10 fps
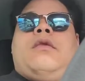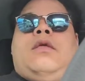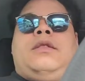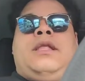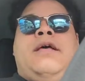
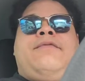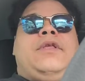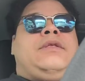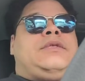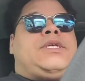Love
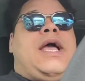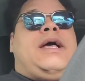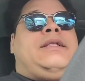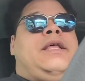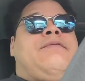
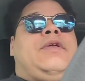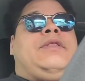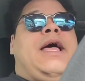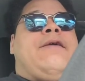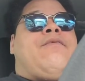your
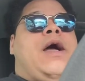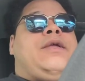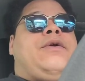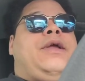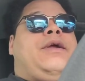life while
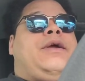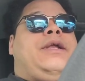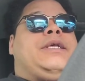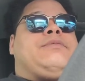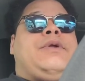you're here,
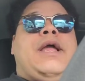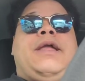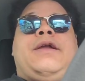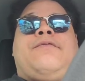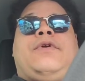honey, because we're
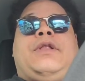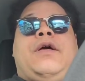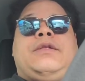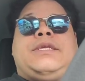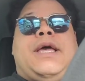not here for a
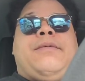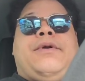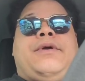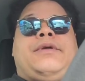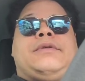long time,
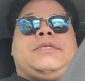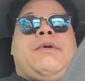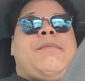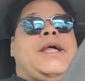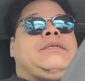girl. So
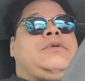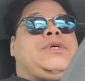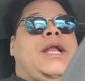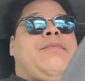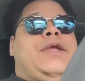we might as well
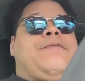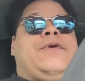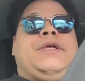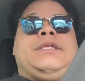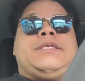try to be here
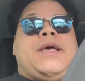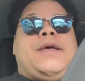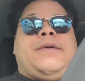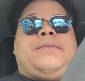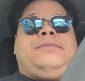for a good
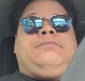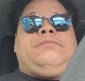time.